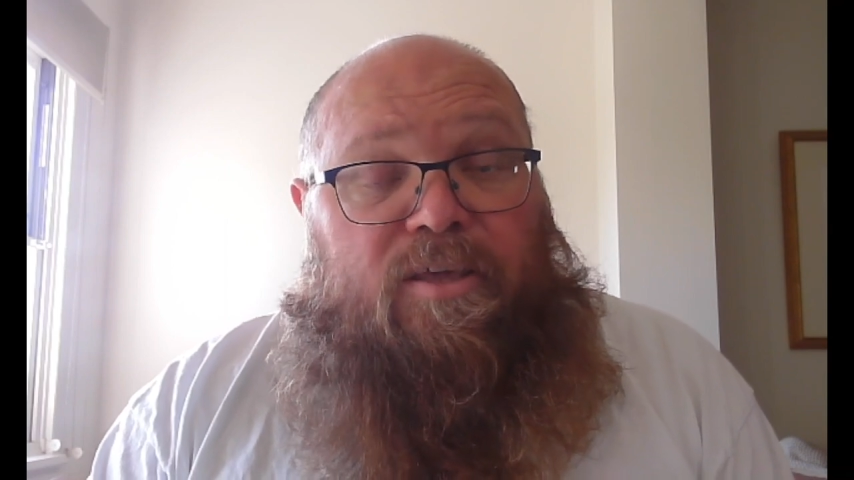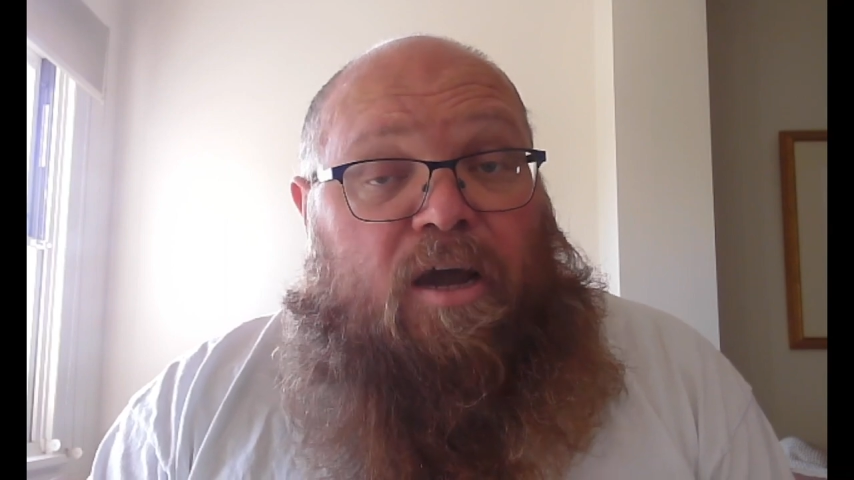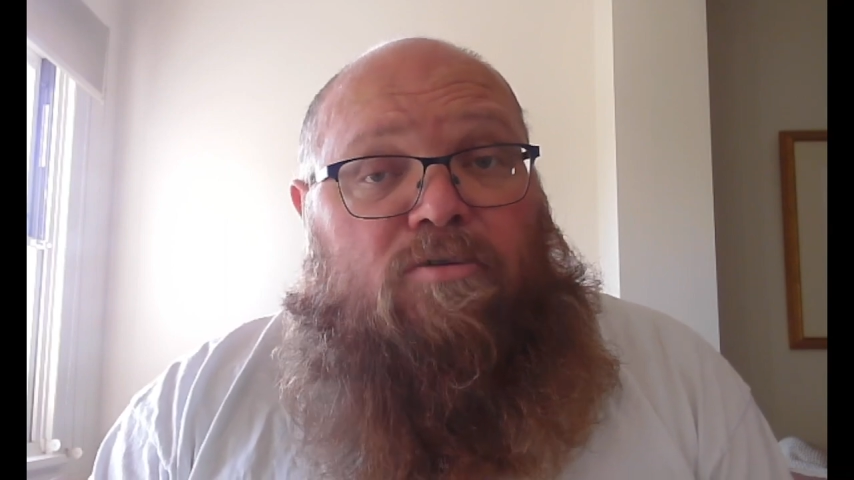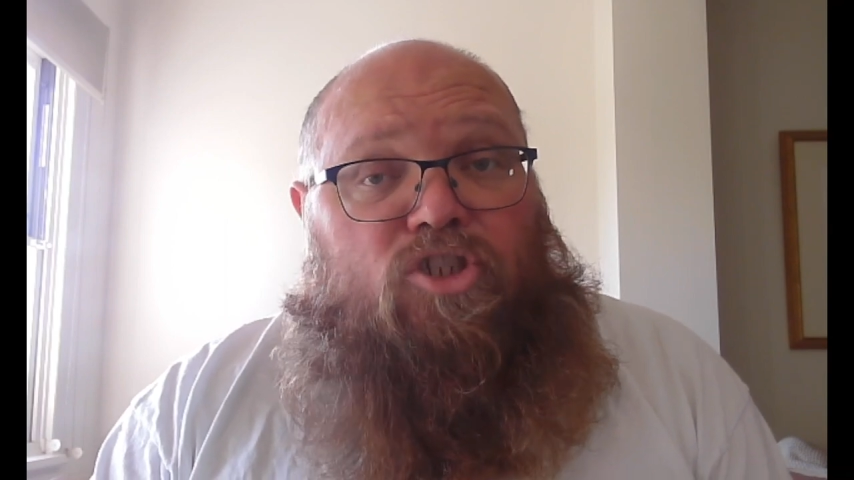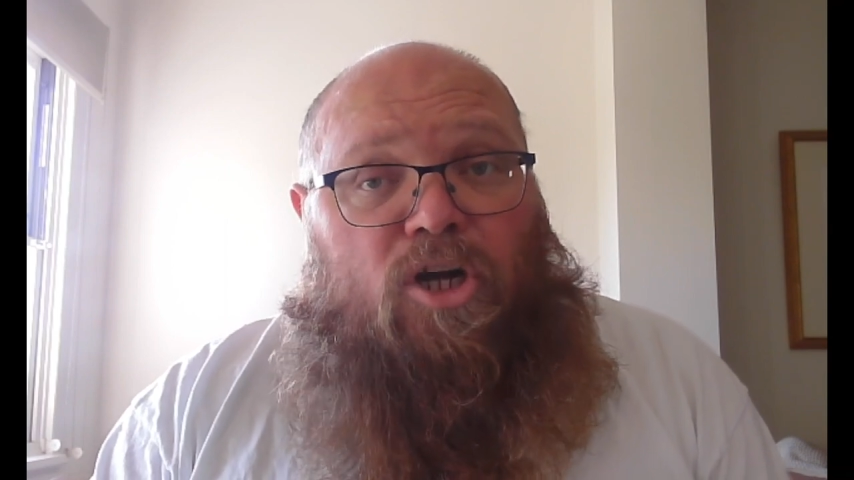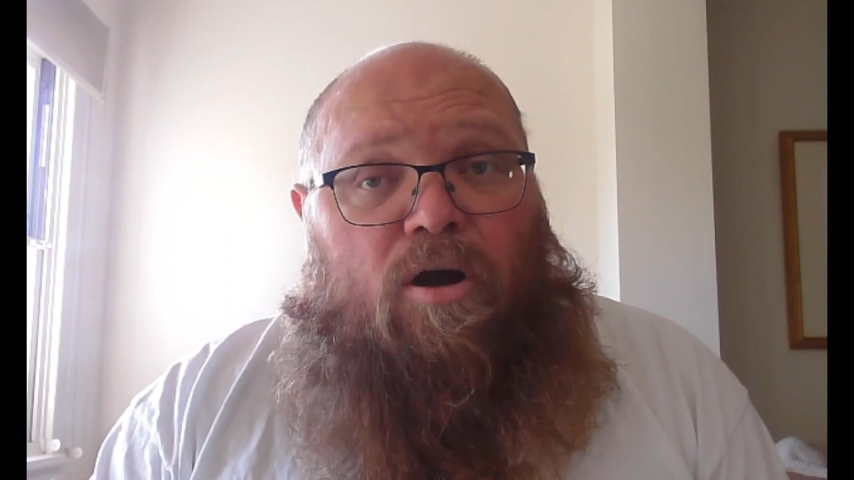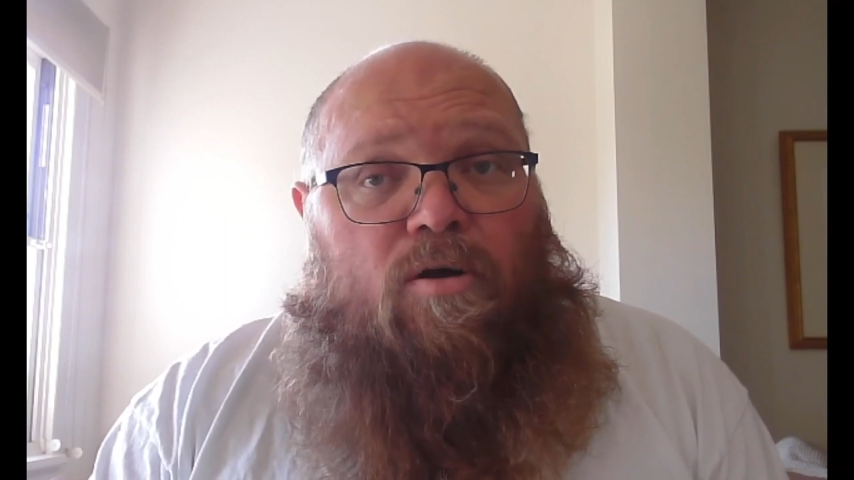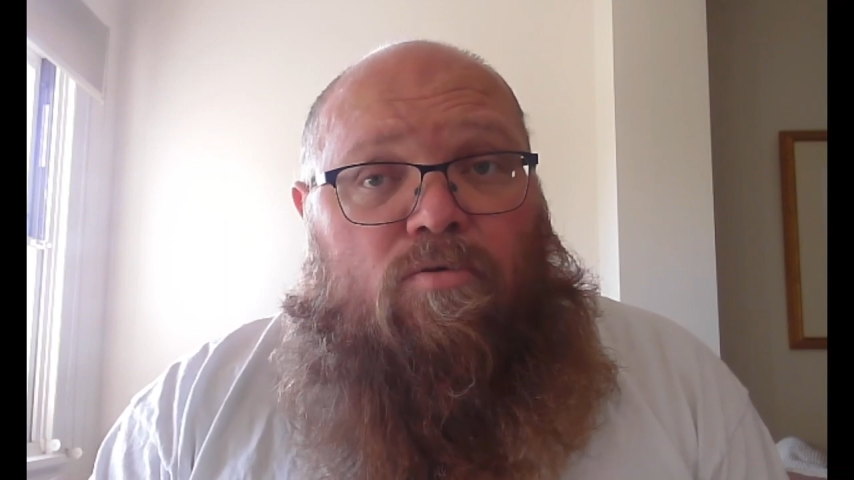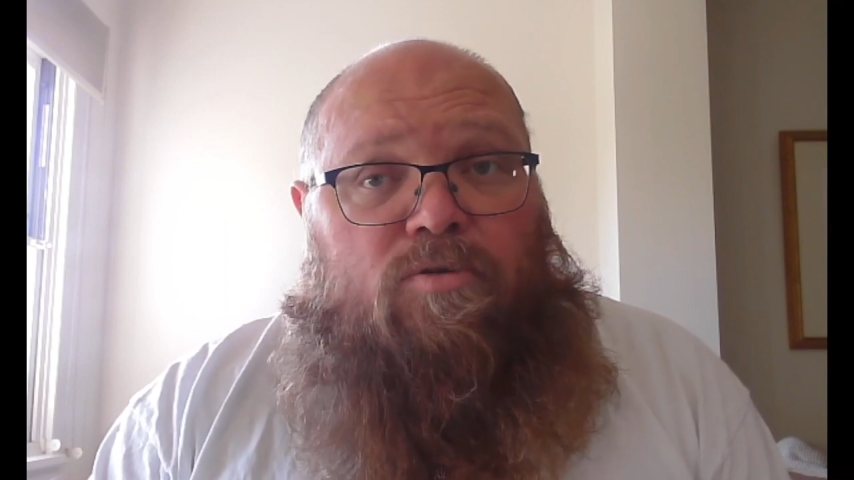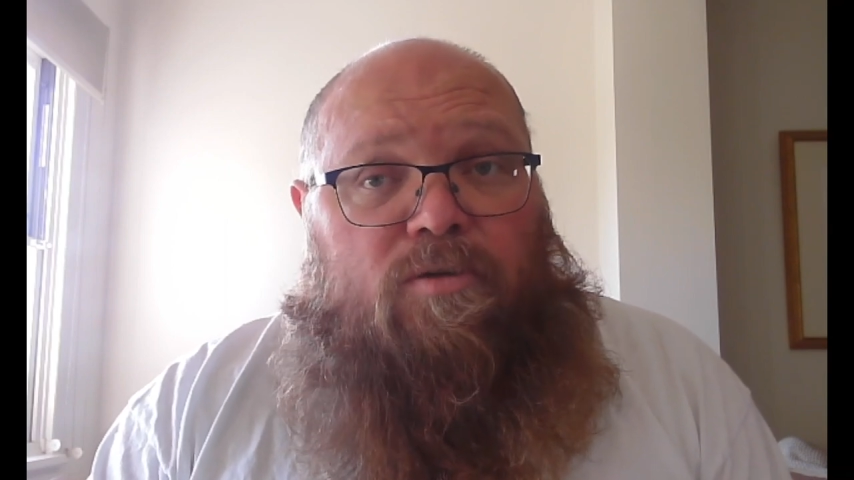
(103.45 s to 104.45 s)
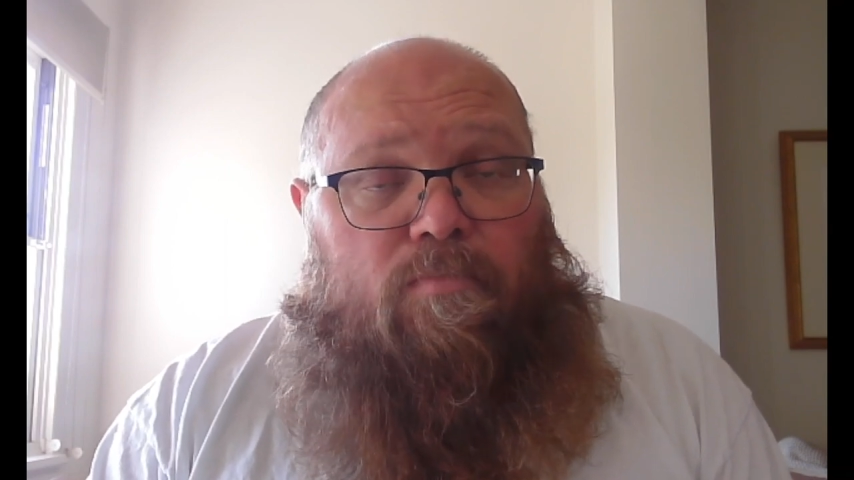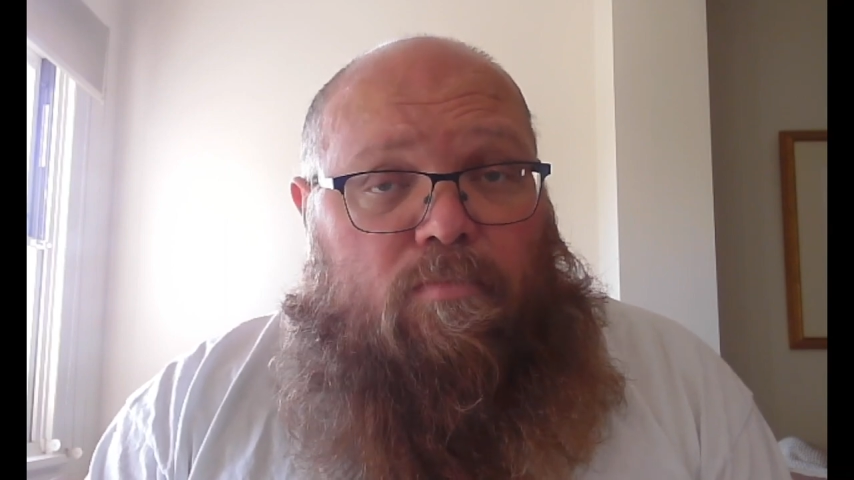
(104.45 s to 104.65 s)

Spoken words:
young child